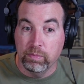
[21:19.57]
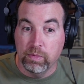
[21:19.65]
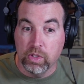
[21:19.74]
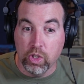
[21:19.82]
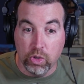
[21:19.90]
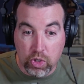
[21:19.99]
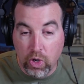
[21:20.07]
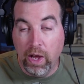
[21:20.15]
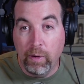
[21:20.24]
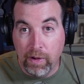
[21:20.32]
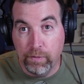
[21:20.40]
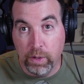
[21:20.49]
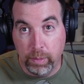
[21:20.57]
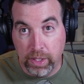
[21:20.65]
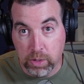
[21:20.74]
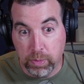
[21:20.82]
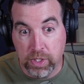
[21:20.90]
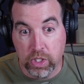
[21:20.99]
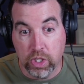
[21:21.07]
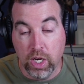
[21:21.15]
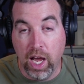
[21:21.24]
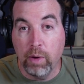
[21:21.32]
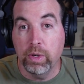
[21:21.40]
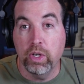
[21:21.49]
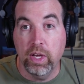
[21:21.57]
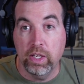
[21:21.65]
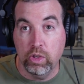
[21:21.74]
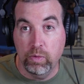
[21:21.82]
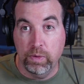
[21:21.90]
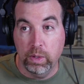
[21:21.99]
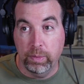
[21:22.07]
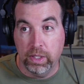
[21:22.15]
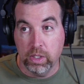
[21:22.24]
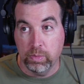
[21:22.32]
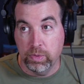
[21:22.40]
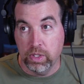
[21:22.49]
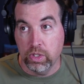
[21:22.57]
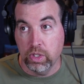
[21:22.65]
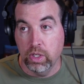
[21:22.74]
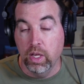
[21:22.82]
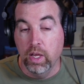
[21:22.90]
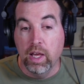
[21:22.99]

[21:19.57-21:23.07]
So you know how I feel about this position. I want to know how you feel about this position.